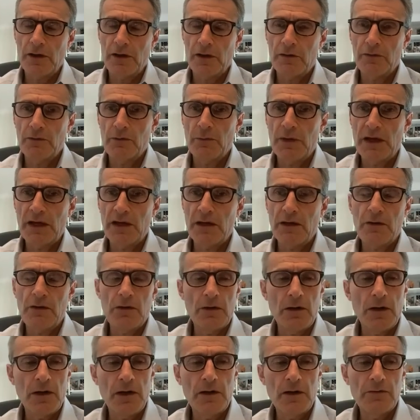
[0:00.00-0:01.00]
as a
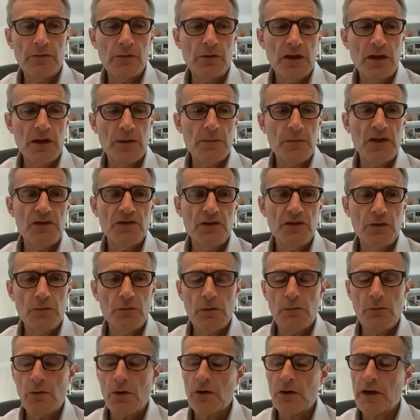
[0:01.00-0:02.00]
banker, as you can imagine,
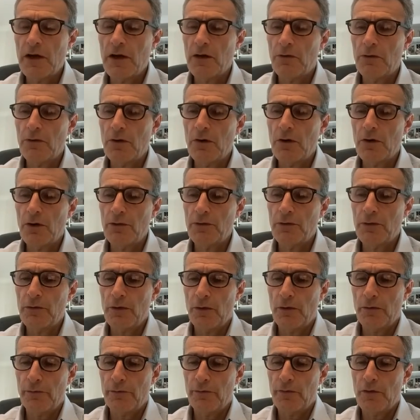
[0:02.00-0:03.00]
we're working on a lot
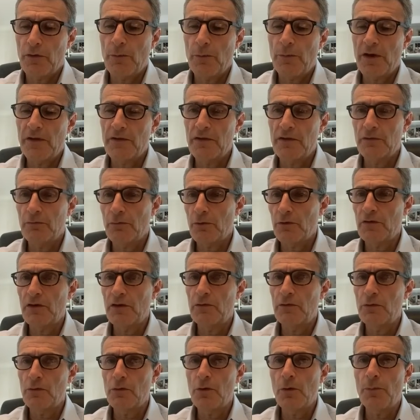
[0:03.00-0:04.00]
of companies
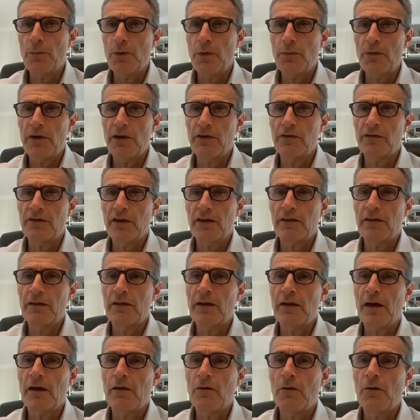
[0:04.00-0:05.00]
wanting to go public that
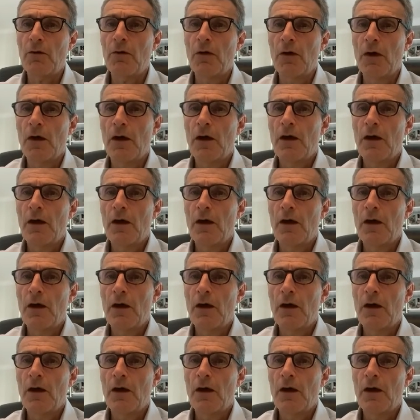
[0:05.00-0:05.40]
now